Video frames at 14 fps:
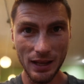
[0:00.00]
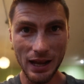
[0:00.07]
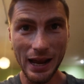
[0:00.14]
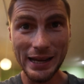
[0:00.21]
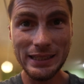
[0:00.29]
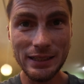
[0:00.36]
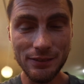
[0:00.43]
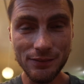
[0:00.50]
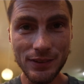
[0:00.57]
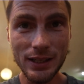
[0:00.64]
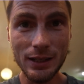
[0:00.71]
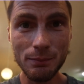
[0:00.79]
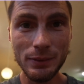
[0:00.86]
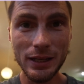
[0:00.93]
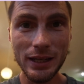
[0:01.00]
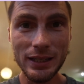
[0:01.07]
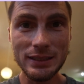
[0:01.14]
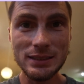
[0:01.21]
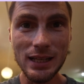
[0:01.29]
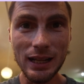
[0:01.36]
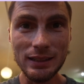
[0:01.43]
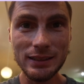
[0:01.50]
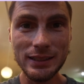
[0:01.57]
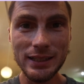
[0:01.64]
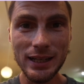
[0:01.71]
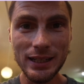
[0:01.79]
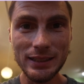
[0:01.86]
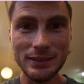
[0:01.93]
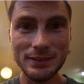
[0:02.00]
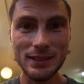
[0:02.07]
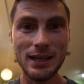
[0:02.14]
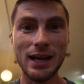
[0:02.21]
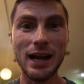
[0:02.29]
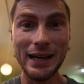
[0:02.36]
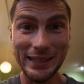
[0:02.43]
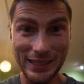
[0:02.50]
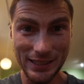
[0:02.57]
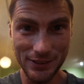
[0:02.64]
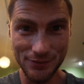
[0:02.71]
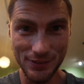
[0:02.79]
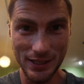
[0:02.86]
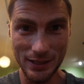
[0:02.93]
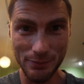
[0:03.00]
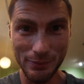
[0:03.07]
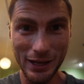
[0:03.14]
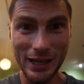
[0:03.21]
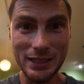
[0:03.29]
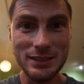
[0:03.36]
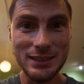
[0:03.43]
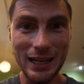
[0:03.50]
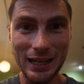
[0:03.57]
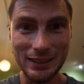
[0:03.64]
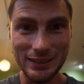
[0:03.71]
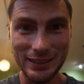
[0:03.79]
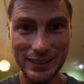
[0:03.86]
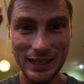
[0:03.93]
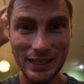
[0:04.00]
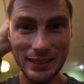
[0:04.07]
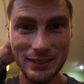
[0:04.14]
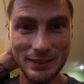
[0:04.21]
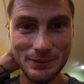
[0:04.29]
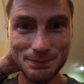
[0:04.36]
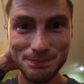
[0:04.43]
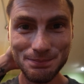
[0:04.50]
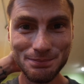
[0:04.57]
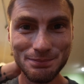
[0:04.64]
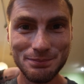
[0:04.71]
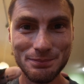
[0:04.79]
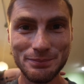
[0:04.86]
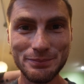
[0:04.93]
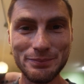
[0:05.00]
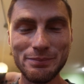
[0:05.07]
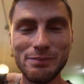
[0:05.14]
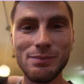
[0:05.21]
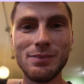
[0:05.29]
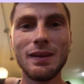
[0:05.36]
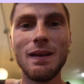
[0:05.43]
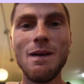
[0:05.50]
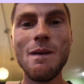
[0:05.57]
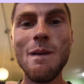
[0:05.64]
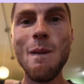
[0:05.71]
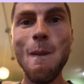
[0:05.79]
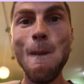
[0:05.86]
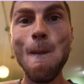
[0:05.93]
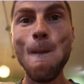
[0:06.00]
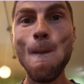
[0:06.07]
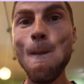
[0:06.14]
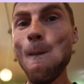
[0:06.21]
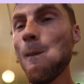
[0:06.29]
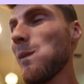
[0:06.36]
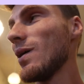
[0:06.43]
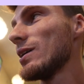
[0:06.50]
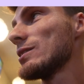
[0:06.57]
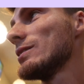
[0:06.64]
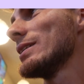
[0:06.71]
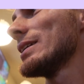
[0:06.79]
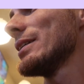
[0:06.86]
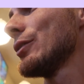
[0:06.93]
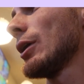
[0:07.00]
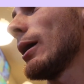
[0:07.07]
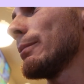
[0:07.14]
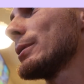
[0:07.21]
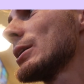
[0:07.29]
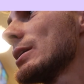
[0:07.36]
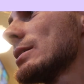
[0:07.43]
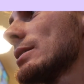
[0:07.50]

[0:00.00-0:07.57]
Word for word: I give them a solid nine. I give them a okay, solid nine. You. That's great. I just want to give you options.